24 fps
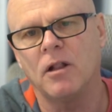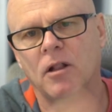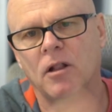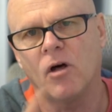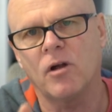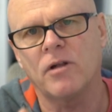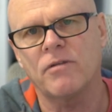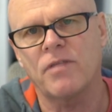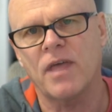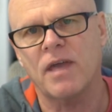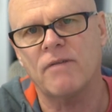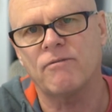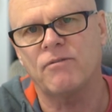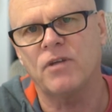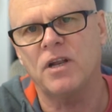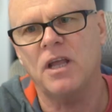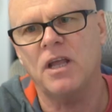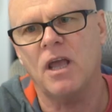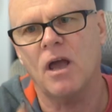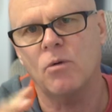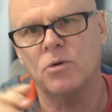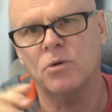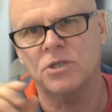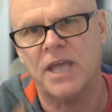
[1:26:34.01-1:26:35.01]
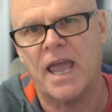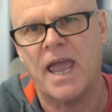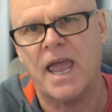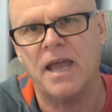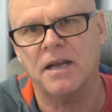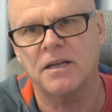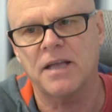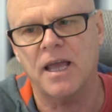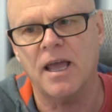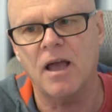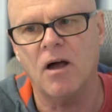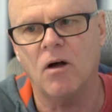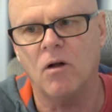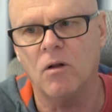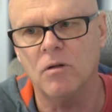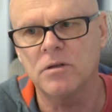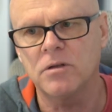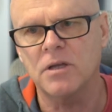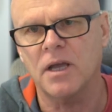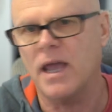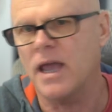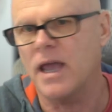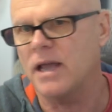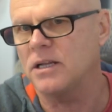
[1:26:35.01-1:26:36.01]
a lot of that video was
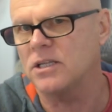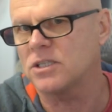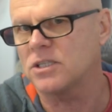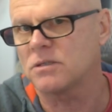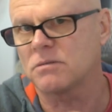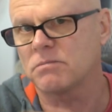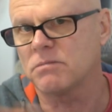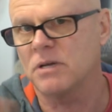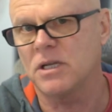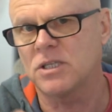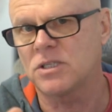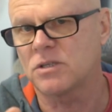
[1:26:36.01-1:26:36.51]
handheld and it's,